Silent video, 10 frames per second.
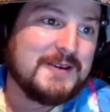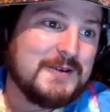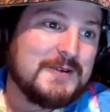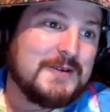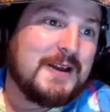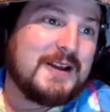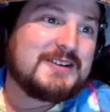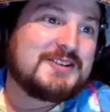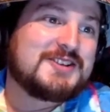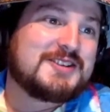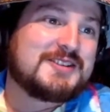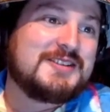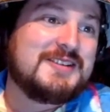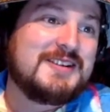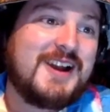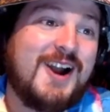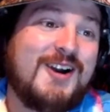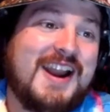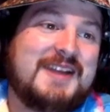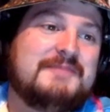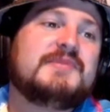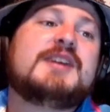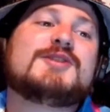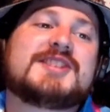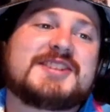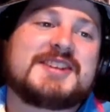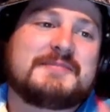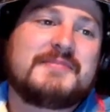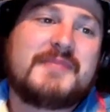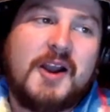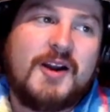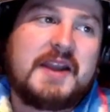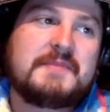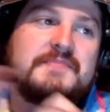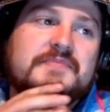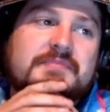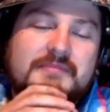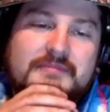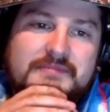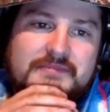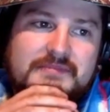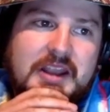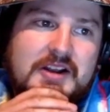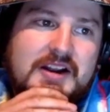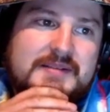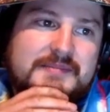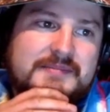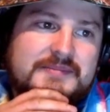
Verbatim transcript: Uh... All right, here's the thing. All right, all right.